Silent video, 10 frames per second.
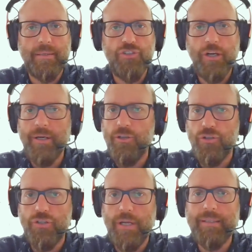generally in
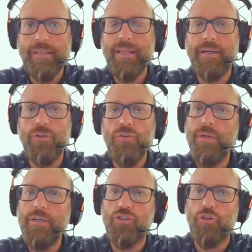society, and they're
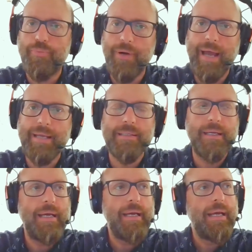usually surprised.
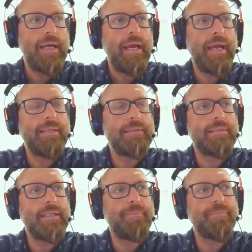And
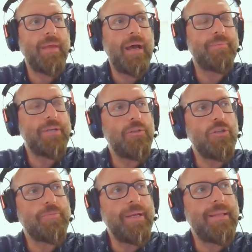I'm trying to
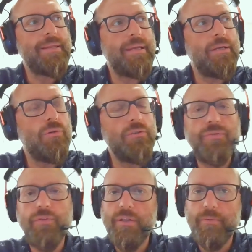explain that in order
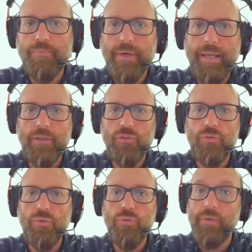for the brain
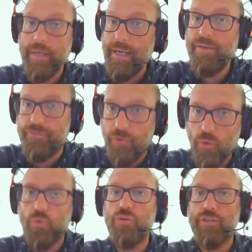to really
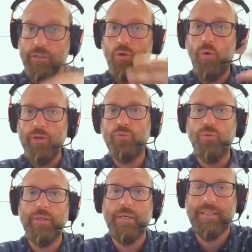focus and go into
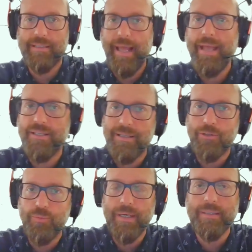the states
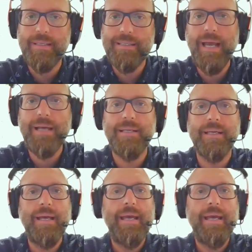that we are discussing,